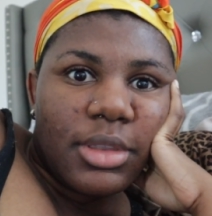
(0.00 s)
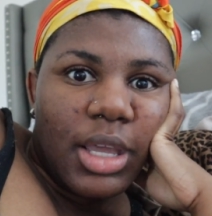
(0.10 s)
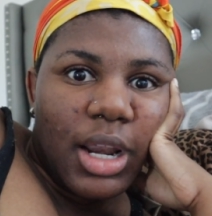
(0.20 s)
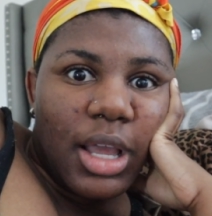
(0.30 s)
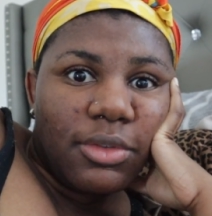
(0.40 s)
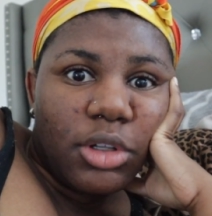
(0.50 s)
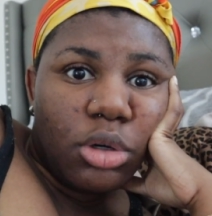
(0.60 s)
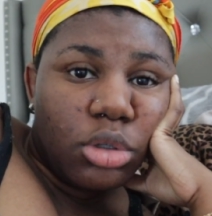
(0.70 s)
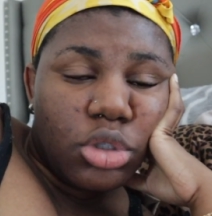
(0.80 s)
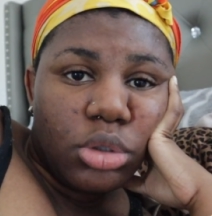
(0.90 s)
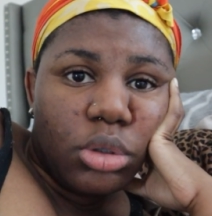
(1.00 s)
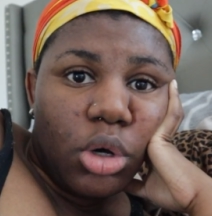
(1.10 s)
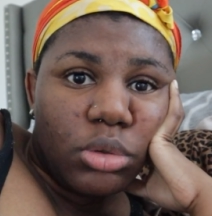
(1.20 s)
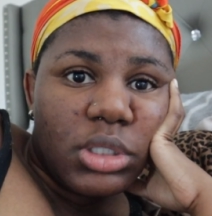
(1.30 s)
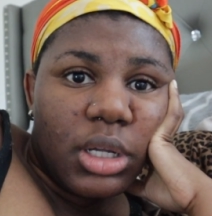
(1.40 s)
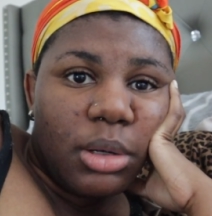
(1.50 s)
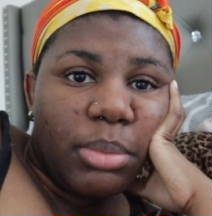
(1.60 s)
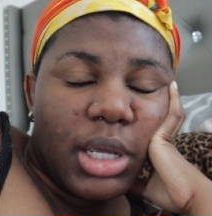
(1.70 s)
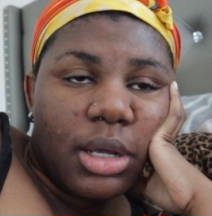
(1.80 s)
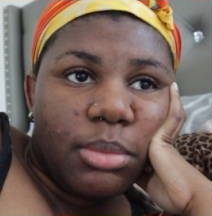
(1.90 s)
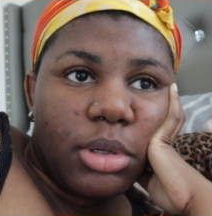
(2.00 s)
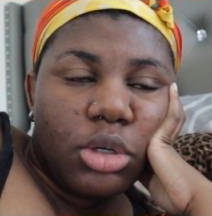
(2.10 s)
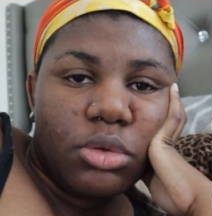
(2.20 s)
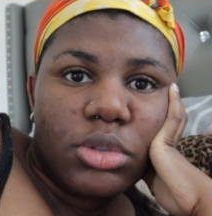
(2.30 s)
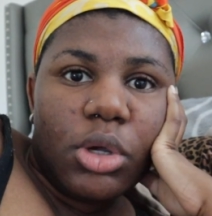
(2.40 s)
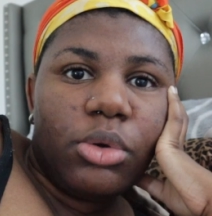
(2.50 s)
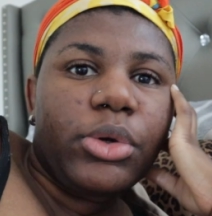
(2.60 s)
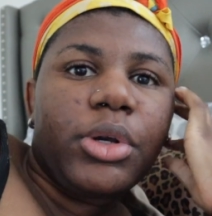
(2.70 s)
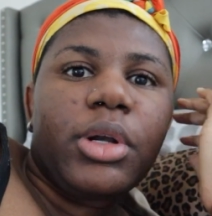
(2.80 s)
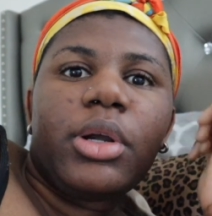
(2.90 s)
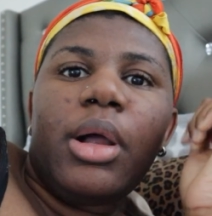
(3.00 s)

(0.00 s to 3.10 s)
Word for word: Then I have to go to Ulta to pick up a new toner.